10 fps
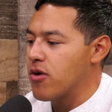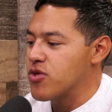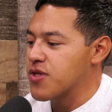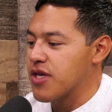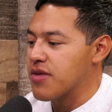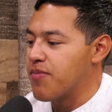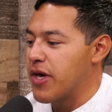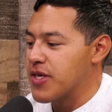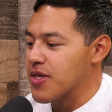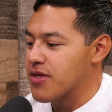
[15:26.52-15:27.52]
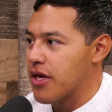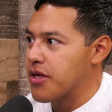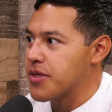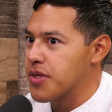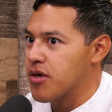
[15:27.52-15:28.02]
just like the basic
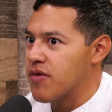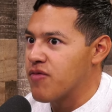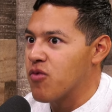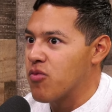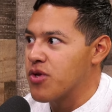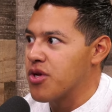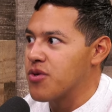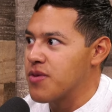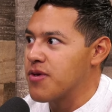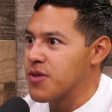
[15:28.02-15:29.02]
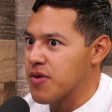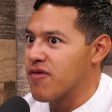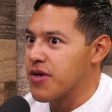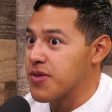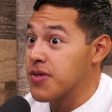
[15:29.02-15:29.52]
tenets of what we know to be a
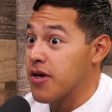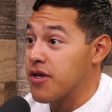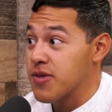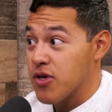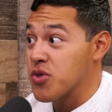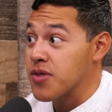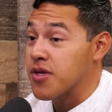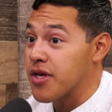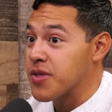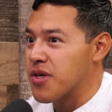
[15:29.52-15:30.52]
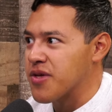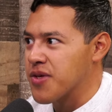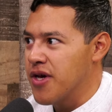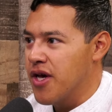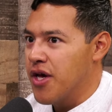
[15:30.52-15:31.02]
civilized society, especially in the United States,
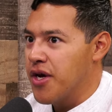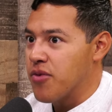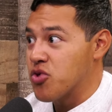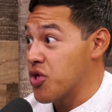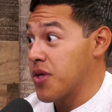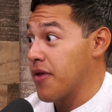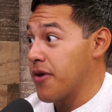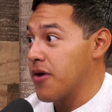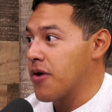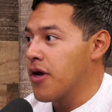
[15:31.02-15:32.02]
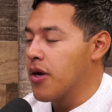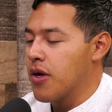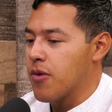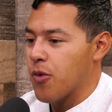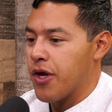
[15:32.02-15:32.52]
was just not there.
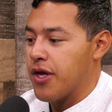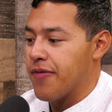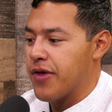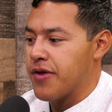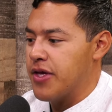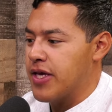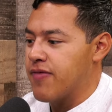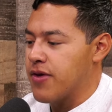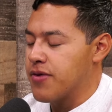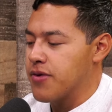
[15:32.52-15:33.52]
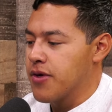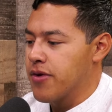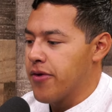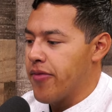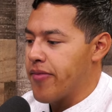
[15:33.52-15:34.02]
Right. And then even,
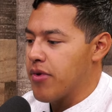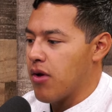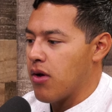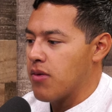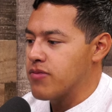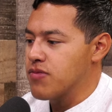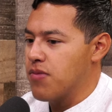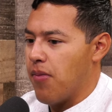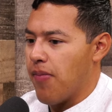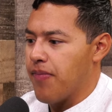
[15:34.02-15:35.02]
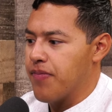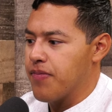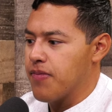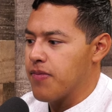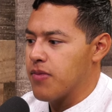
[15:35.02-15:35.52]

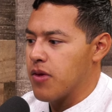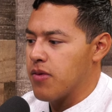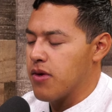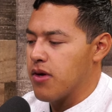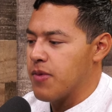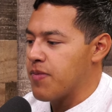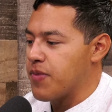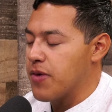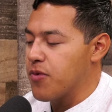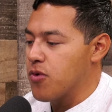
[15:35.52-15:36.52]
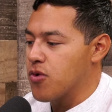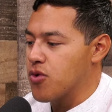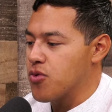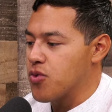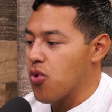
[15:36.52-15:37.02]
I mean, people
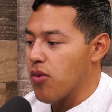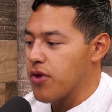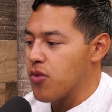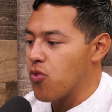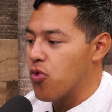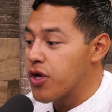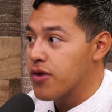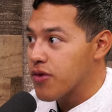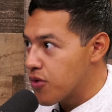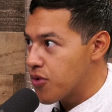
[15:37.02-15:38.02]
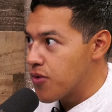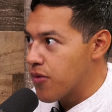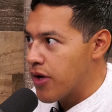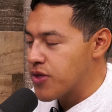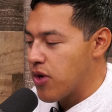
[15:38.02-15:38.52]
who normally wouldn't loot,
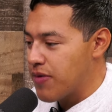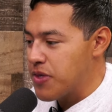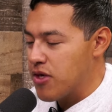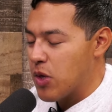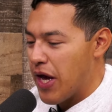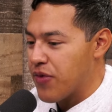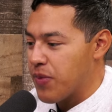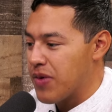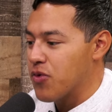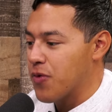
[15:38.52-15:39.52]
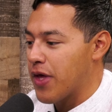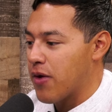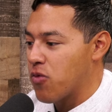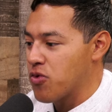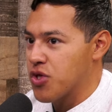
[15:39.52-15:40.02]
right? So obviously you have the people
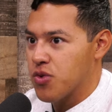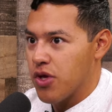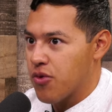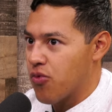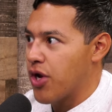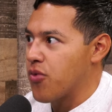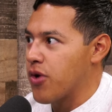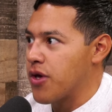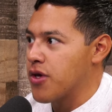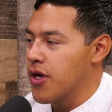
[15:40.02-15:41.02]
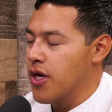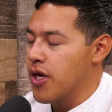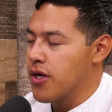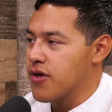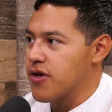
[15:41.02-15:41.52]
that were just like right away
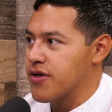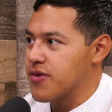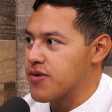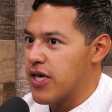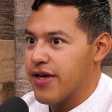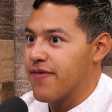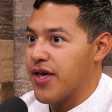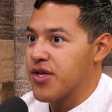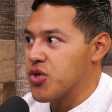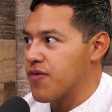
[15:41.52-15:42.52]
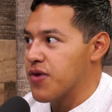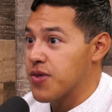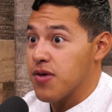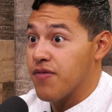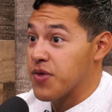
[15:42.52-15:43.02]
going to take advantage of
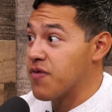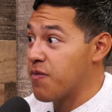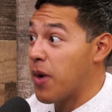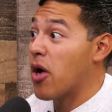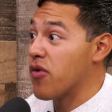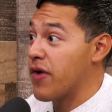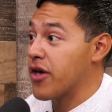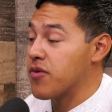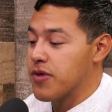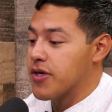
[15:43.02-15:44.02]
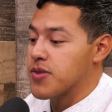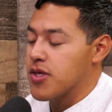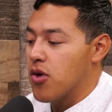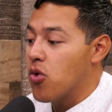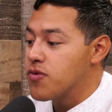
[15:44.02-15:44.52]
this power vacuum, because
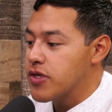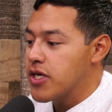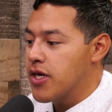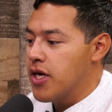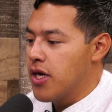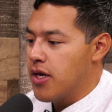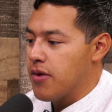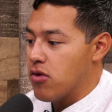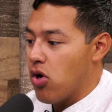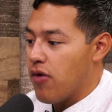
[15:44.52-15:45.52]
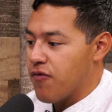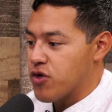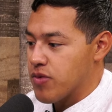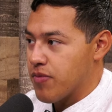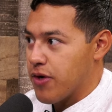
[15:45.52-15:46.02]
the only law
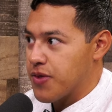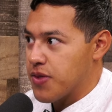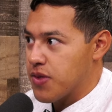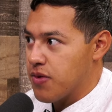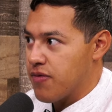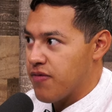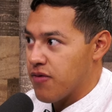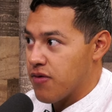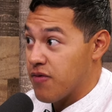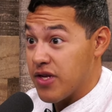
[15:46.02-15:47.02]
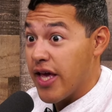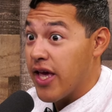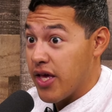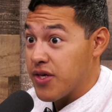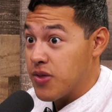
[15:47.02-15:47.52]
enforcement presence for
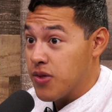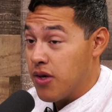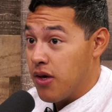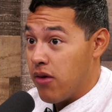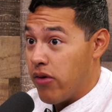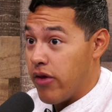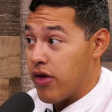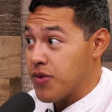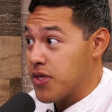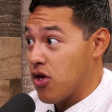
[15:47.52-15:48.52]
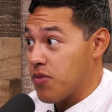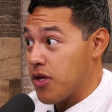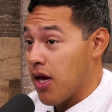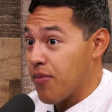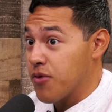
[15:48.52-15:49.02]
days in South
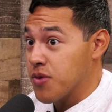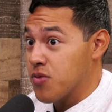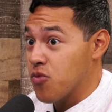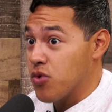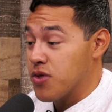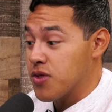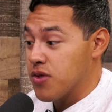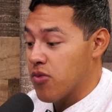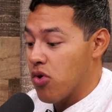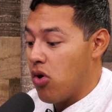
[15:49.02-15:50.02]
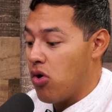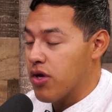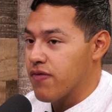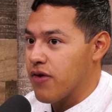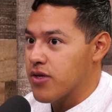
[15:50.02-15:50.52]
Minneapolis was, they were all
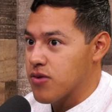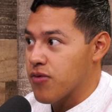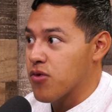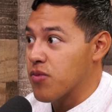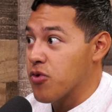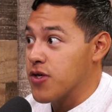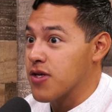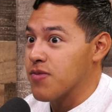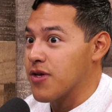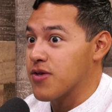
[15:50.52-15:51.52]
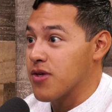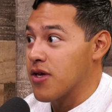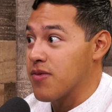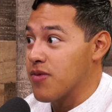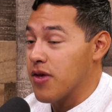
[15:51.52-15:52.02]
confined to the third precinct because
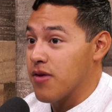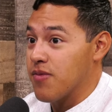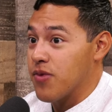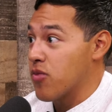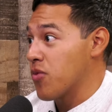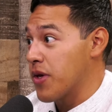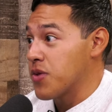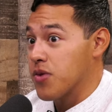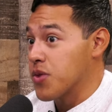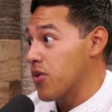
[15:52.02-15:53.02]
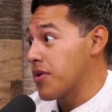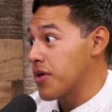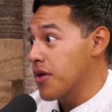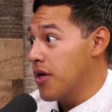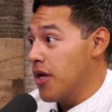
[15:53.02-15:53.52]
they were basically surrounded,
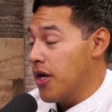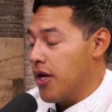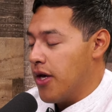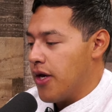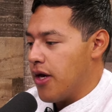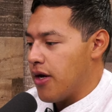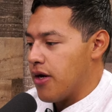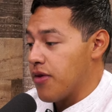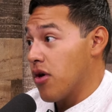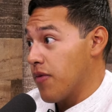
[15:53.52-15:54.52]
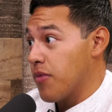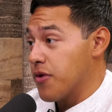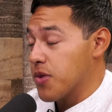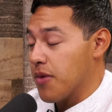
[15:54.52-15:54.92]
the police